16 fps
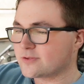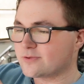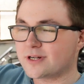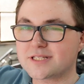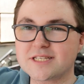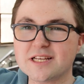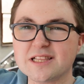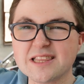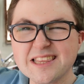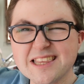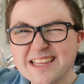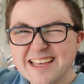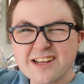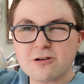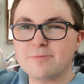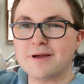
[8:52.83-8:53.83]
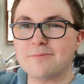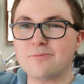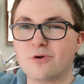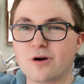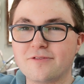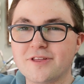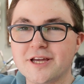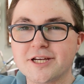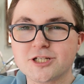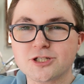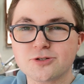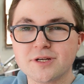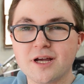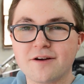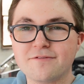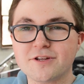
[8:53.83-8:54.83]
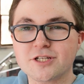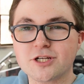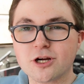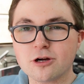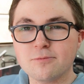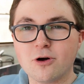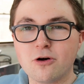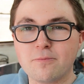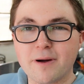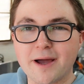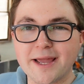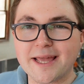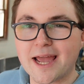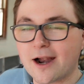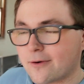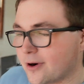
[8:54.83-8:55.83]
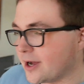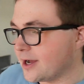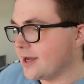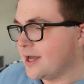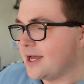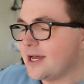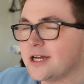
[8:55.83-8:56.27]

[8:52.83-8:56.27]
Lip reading: want to see a little bit more of the history of the turbo bike era,